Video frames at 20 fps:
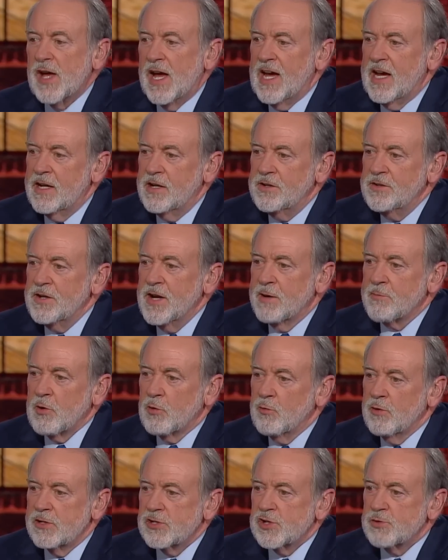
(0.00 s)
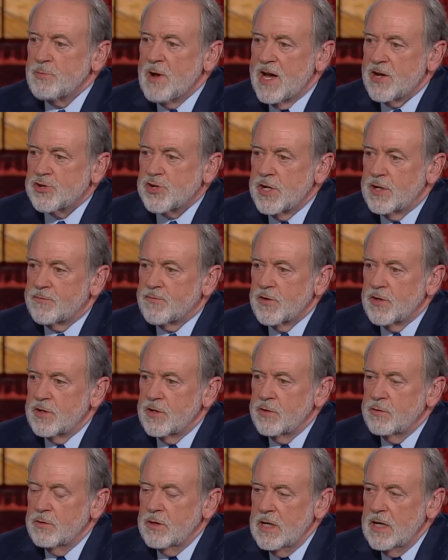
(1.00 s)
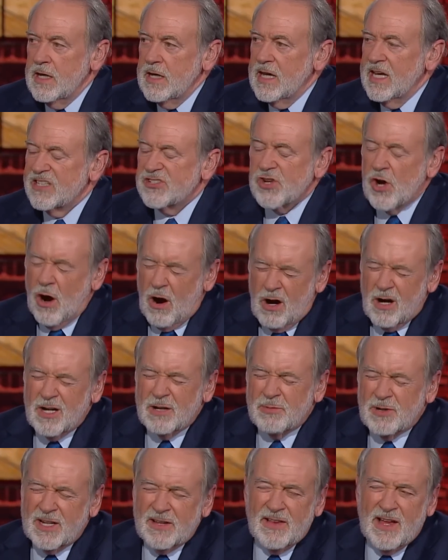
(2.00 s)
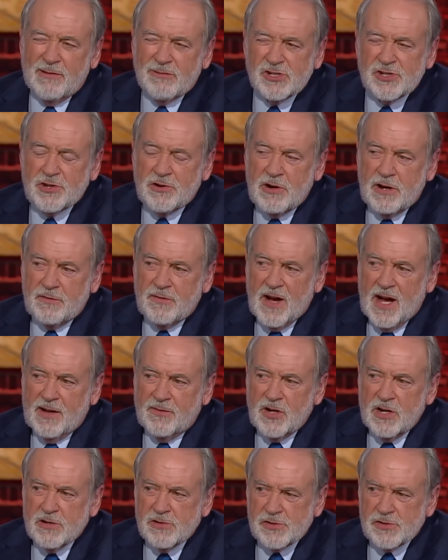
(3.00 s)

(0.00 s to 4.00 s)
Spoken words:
a number one smash hit for you. It's hard to believe that was 35 years ago.